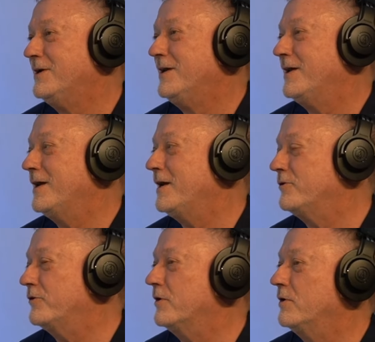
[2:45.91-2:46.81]
Okay.
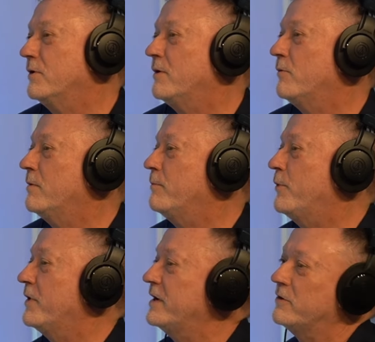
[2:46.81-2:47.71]
And so at one
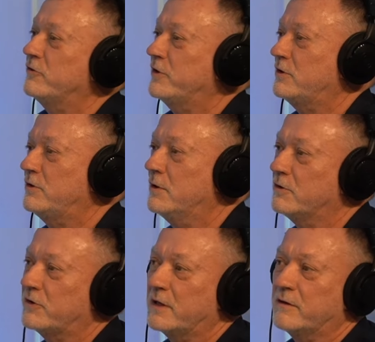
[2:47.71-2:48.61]
point in six
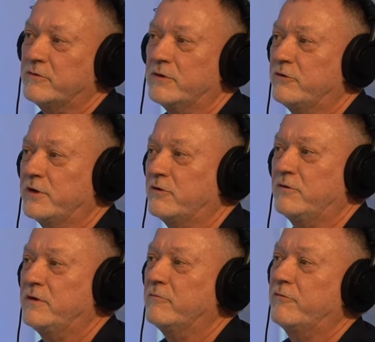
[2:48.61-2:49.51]
years, I lived at
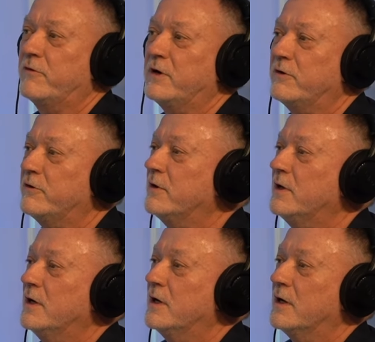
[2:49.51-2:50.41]
six different
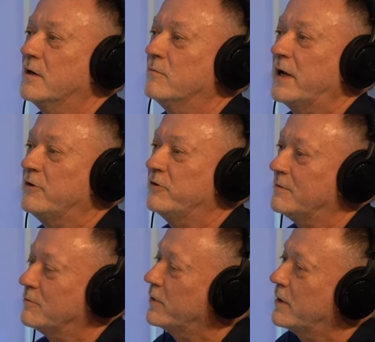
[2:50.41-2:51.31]
um, as
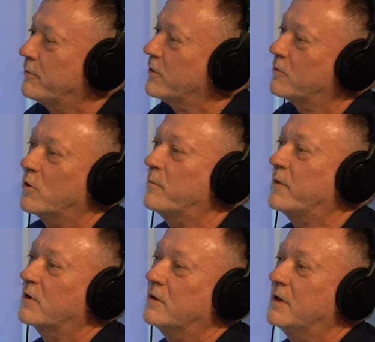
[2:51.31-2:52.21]
he went up the
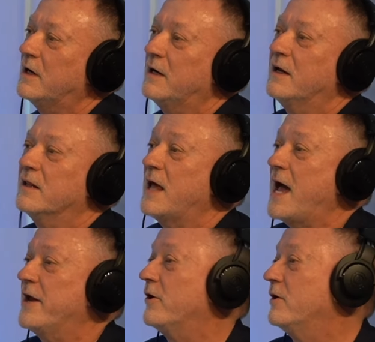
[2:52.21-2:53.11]
corporate
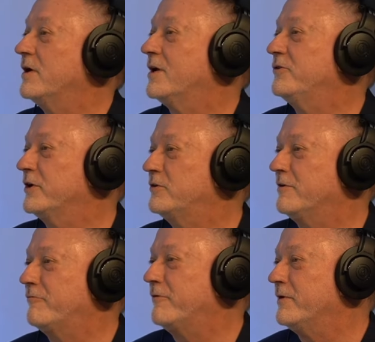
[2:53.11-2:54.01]
ladder, uh, six
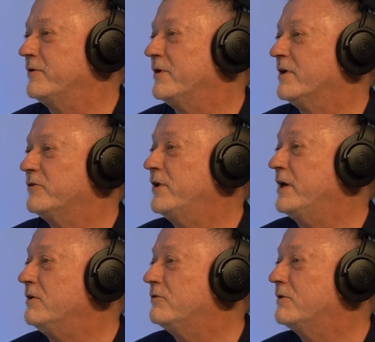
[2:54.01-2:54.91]
different uh,
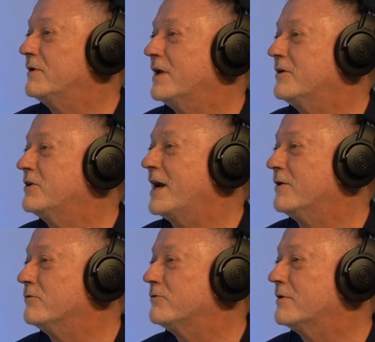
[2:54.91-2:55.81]
cities and
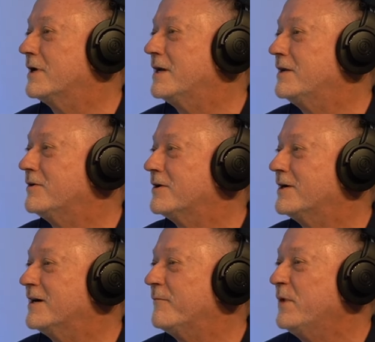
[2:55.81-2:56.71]
towns, and
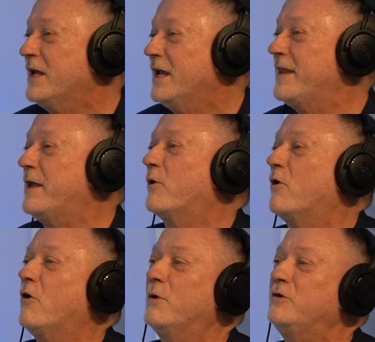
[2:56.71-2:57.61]
um, and they were
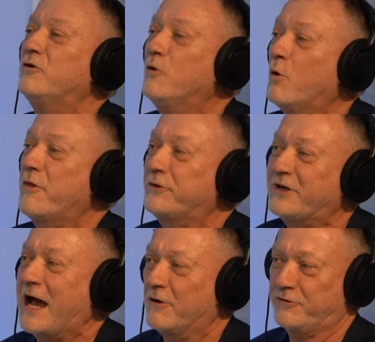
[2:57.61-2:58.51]
always north
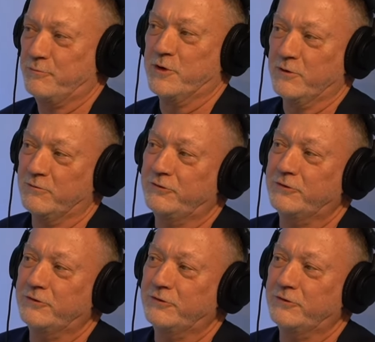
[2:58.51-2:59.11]
south moves.